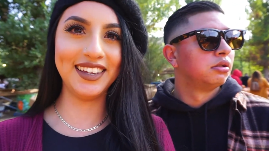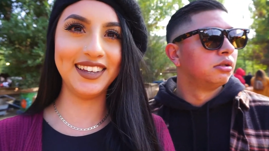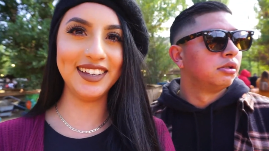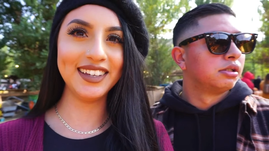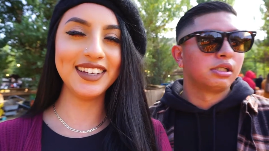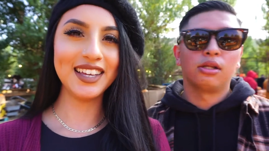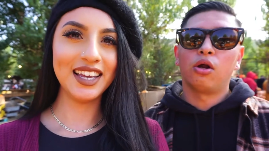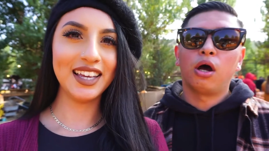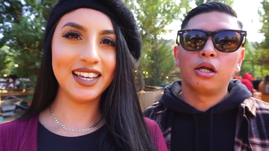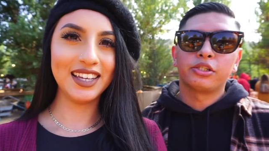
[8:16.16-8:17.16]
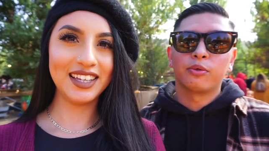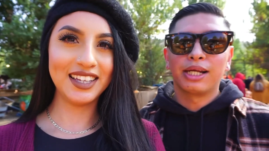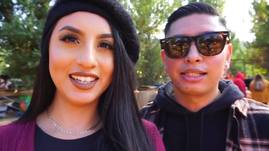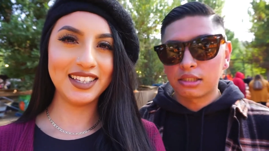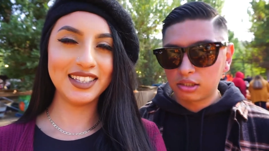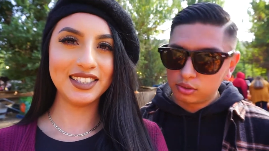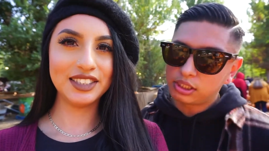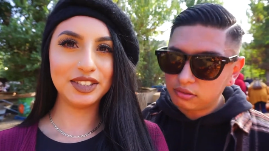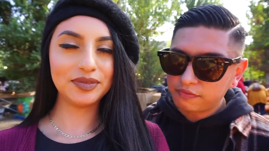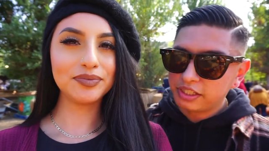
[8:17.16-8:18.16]
Speaker 1: it's a little hard, so we're gonna have to close
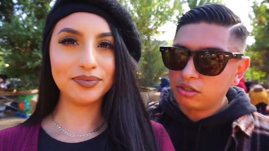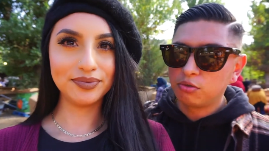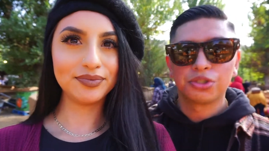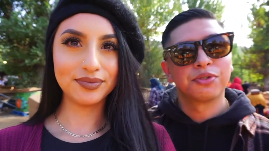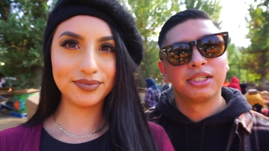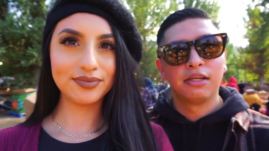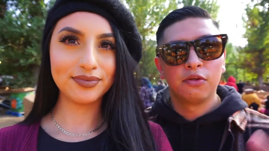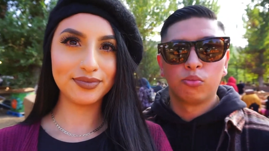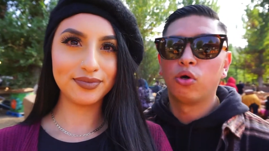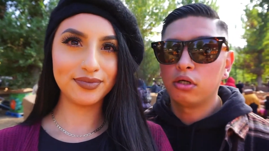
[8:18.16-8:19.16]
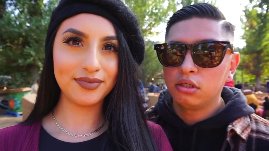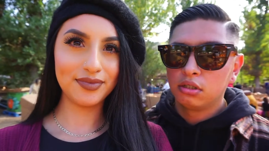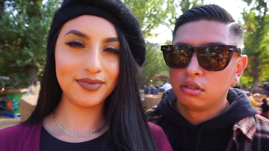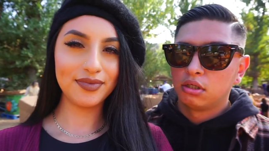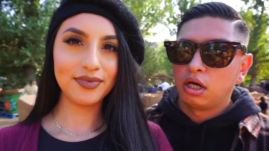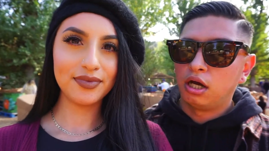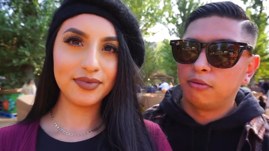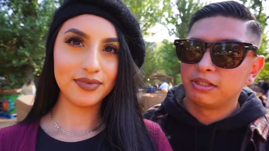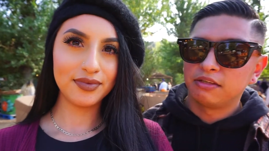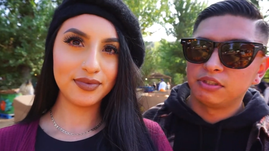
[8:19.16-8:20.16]
out the video. I wish we can give you more. I'm um,
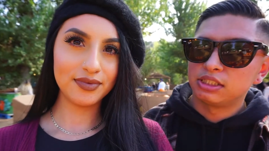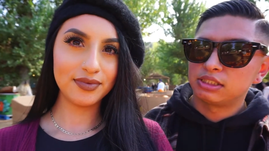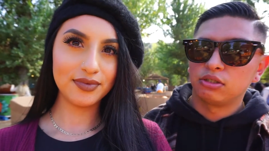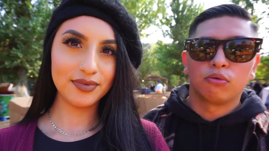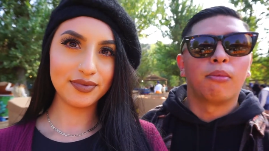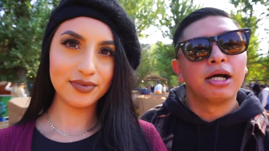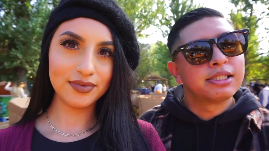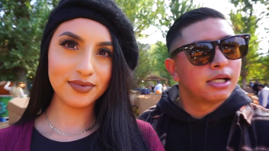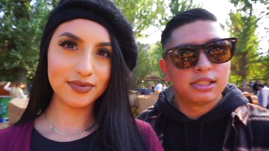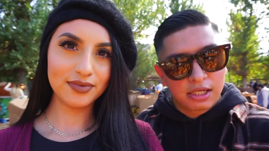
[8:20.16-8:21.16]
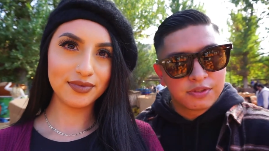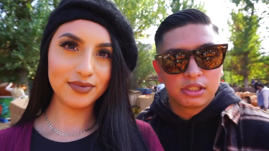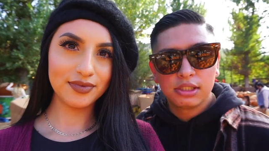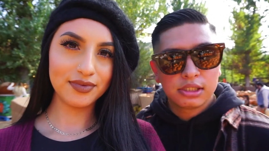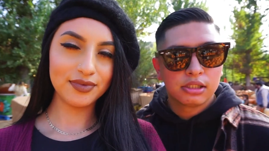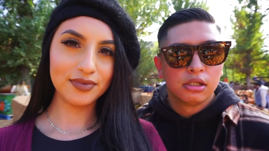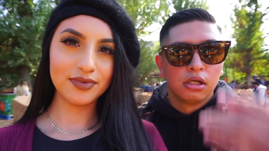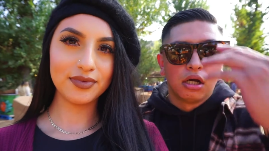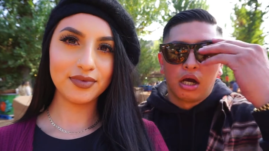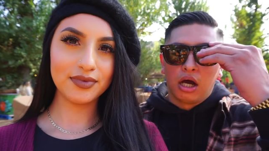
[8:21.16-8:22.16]
we'll give you this little montage after this,
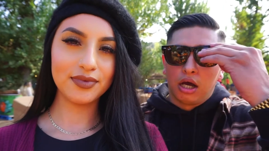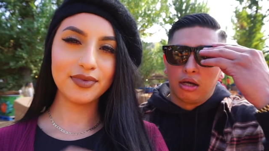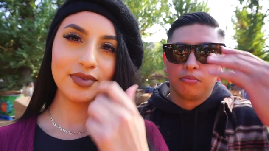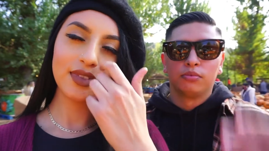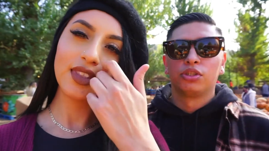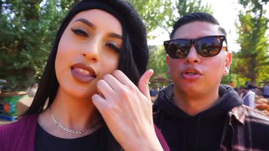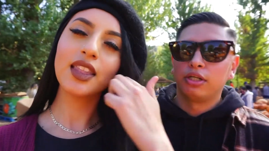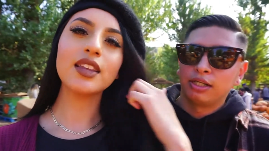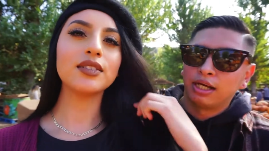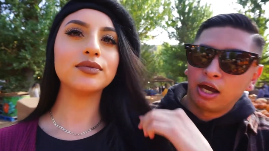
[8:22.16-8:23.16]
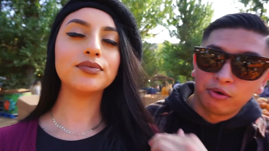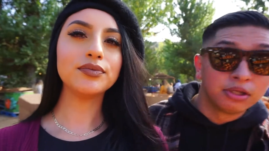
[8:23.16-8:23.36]
um, showing how it